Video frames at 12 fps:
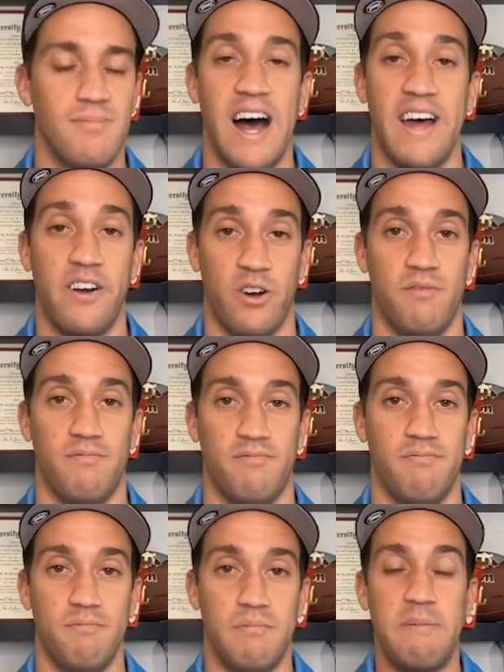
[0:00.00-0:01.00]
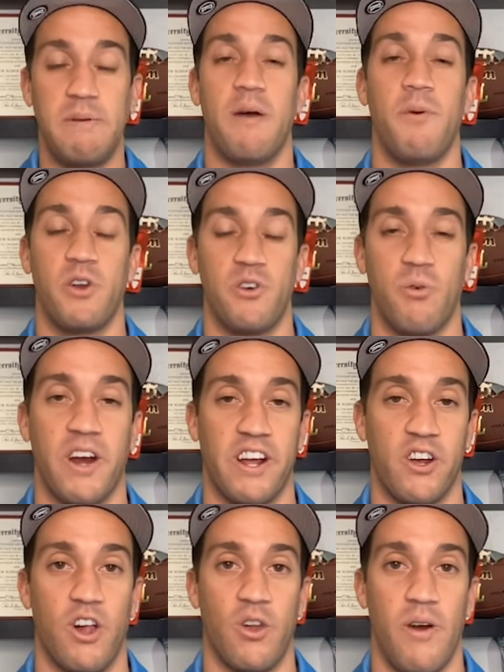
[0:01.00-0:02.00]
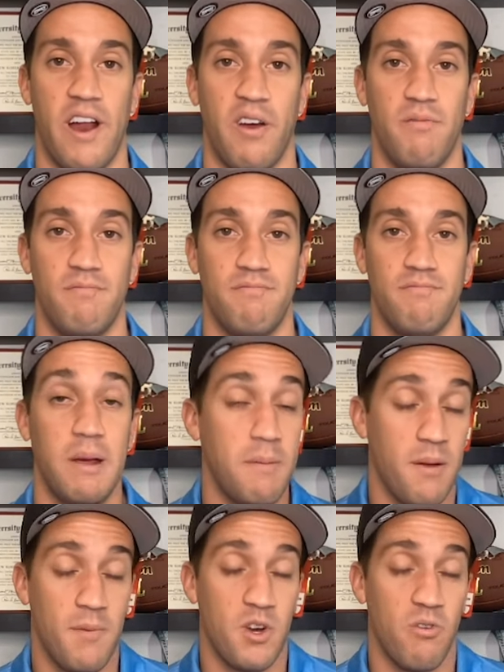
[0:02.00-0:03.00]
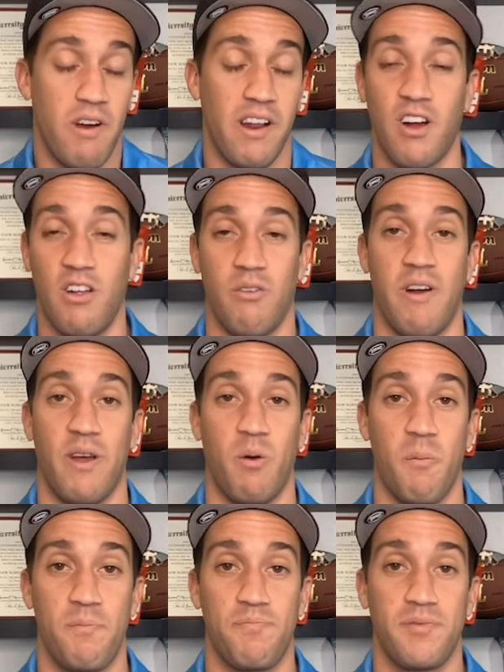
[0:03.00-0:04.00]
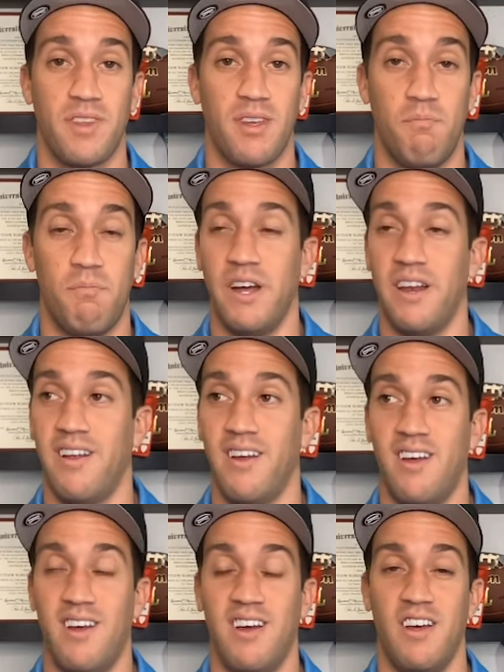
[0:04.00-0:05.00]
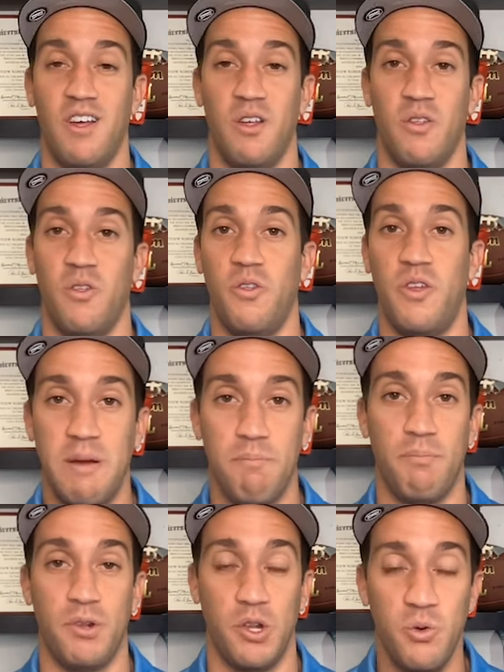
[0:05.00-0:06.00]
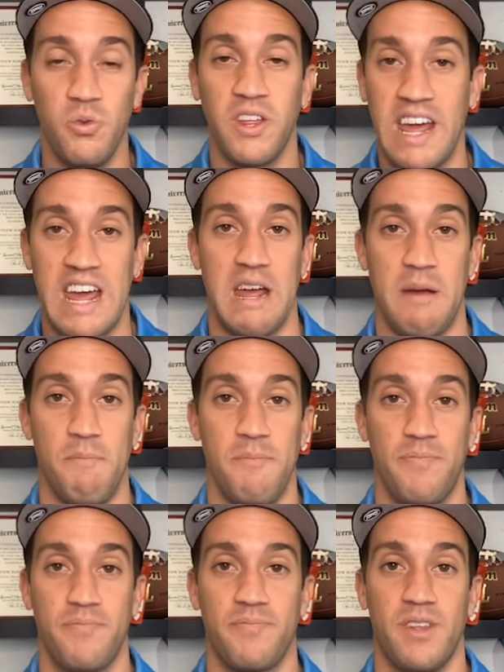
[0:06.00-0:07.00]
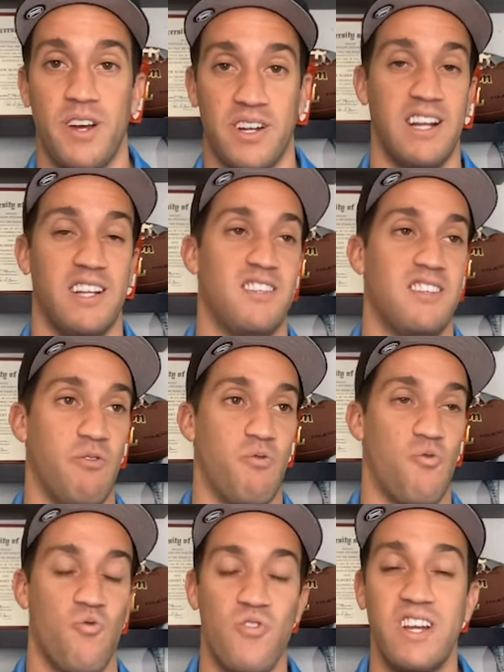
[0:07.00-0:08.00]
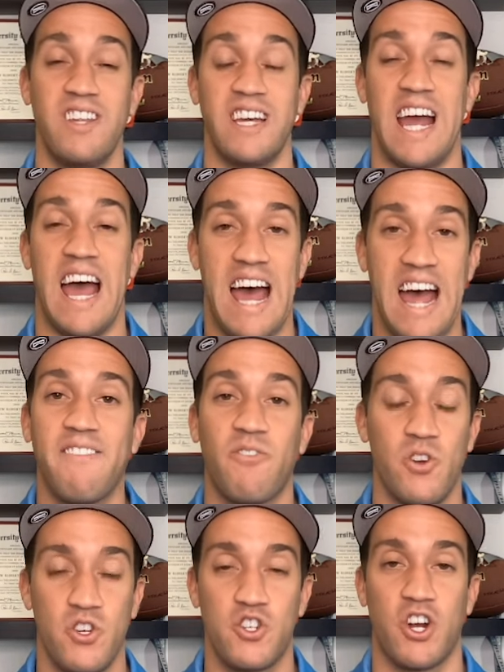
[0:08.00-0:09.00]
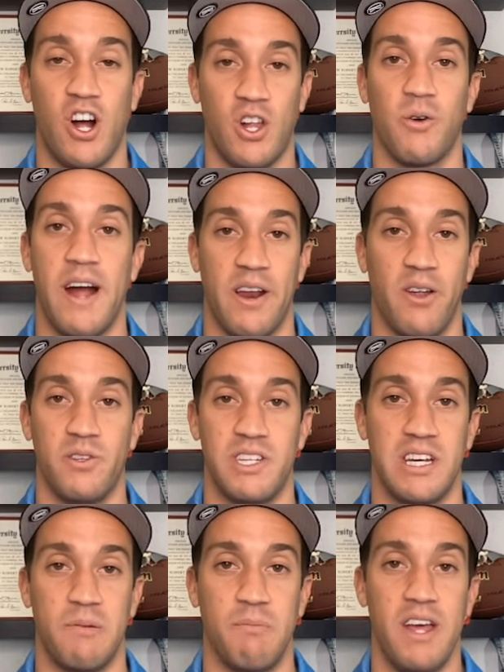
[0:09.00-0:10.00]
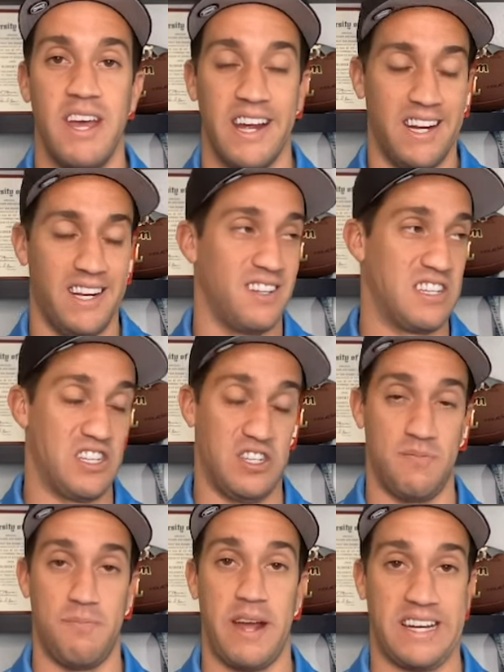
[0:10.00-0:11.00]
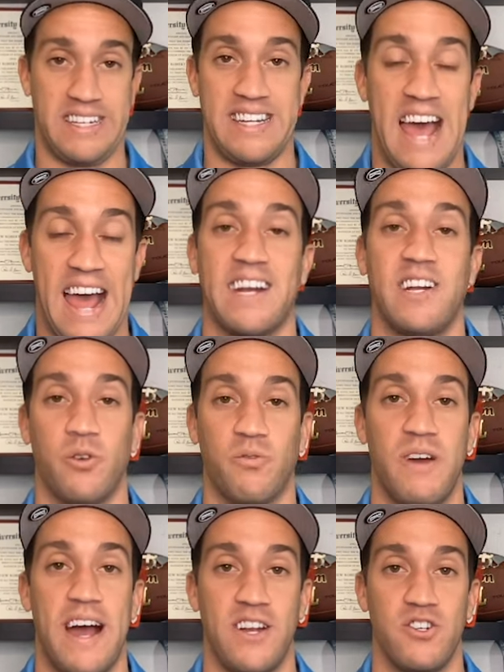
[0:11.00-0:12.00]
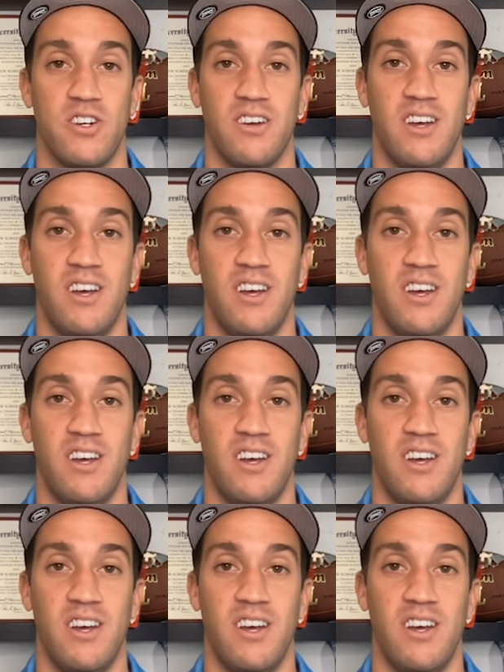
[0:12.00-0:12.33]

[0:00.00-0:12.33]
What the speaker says: I don't know. Maybe I'm underrating Colorado. Maybe I'm underrating Colorado. But they blew the game against a really average Colorado team in spectacular fashion.